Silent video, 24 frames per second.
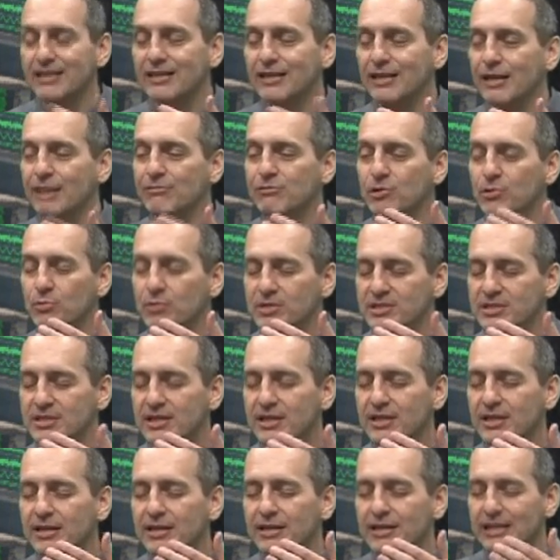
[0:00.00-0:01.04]
there was
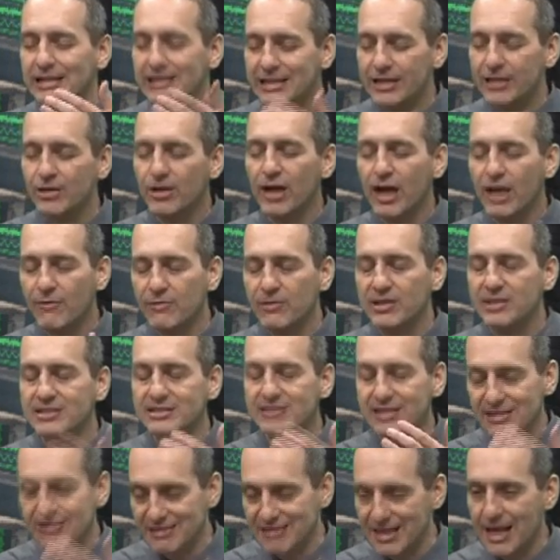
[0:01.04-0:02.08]
clear evidence
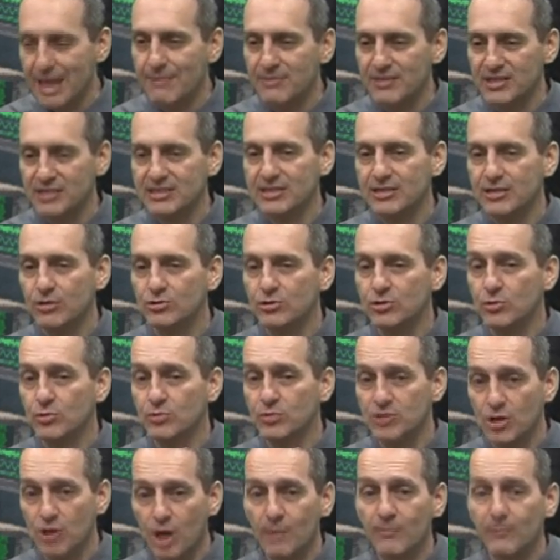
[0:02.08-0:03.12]
to them that CO2
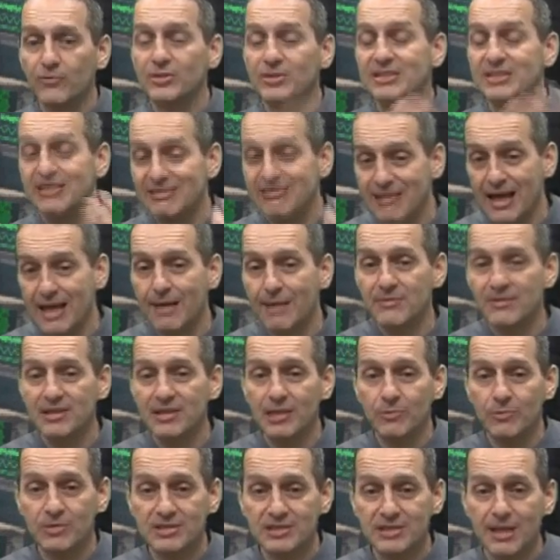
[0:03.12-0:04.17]
was harmful to them, then they
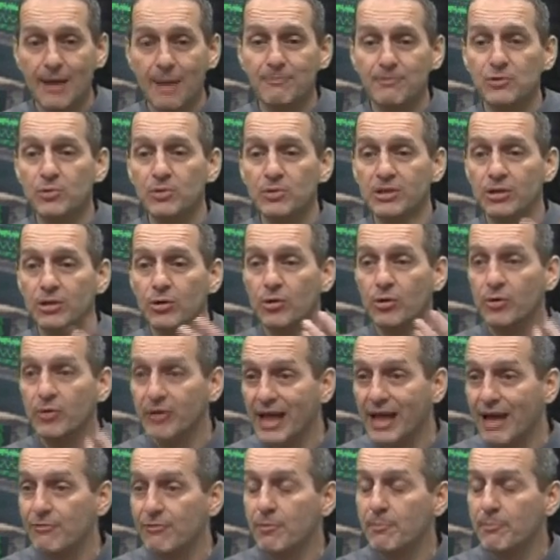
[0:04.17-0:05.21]
would stop doing it, or it would
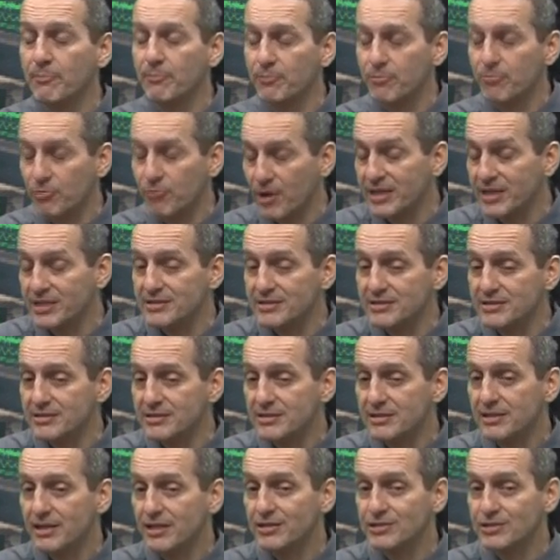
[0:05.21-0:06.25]
have a price
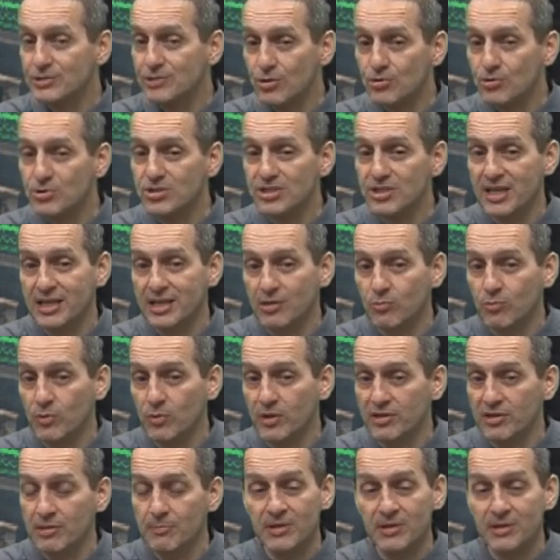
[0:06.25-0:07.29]
associated with
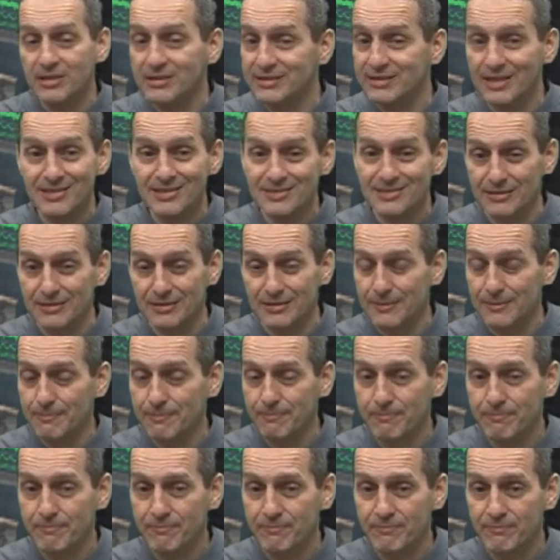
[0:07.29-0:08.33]
it, but it doesn't.
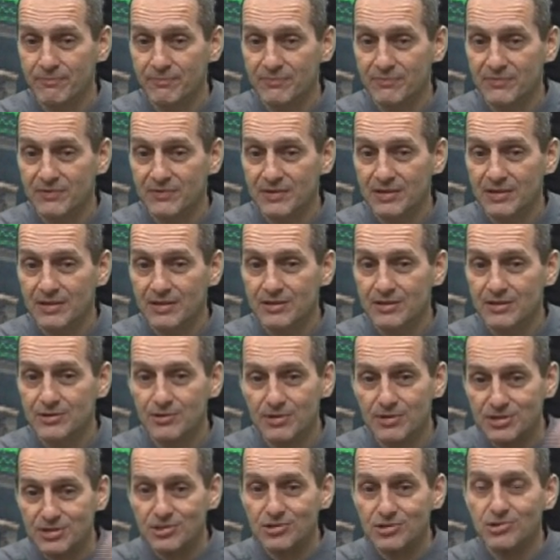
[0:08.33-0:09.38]
So
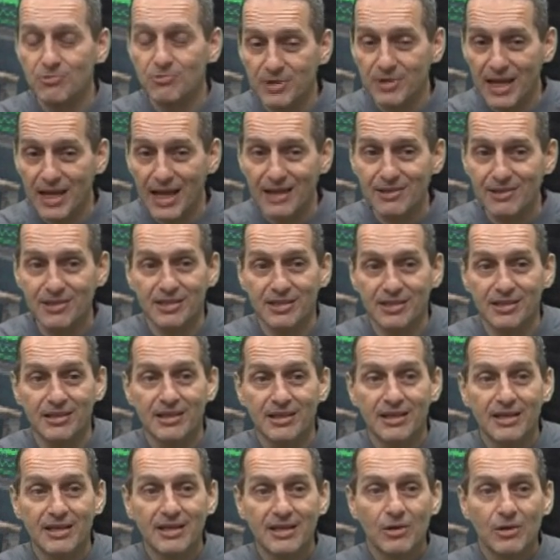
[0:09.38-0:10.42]
that's just a reality.
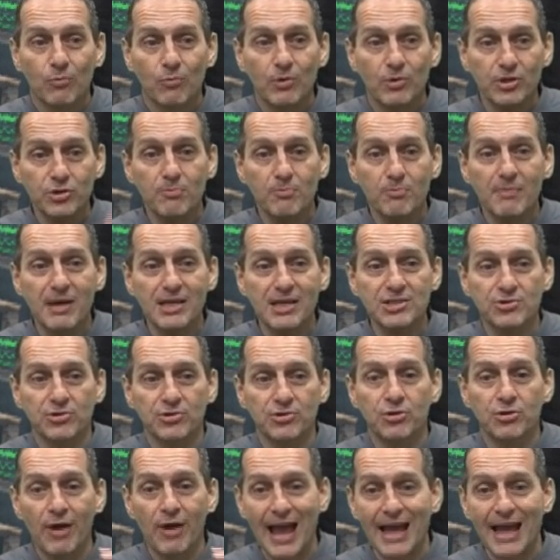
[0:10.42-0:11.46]
What are you measuring?
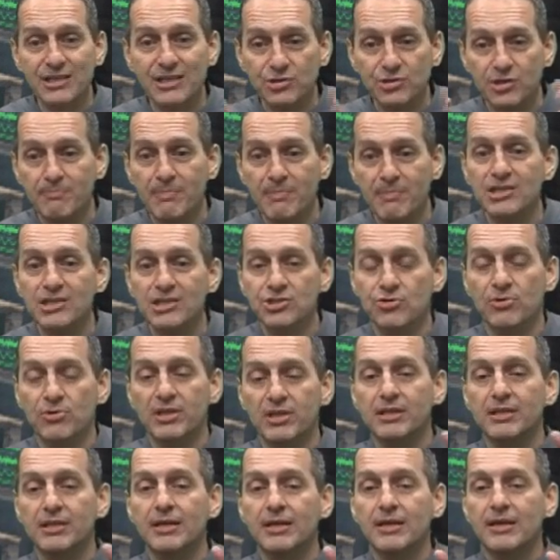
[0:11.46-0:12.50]
You're actually
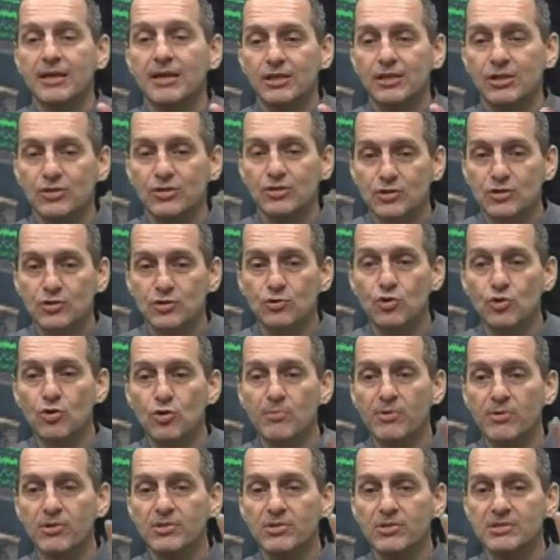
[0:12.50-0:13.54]
measuring
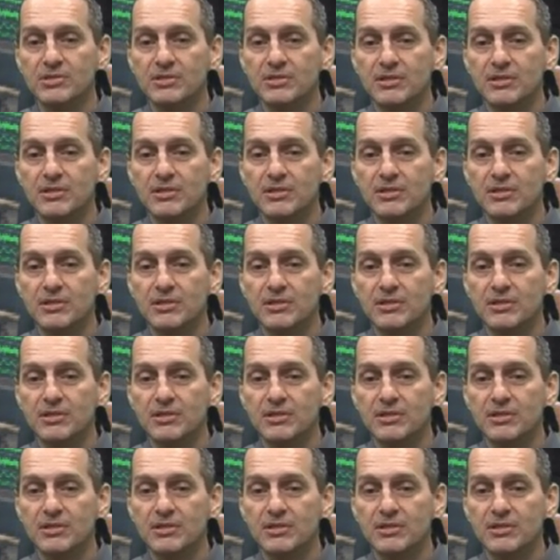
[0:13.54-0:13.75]
consumers'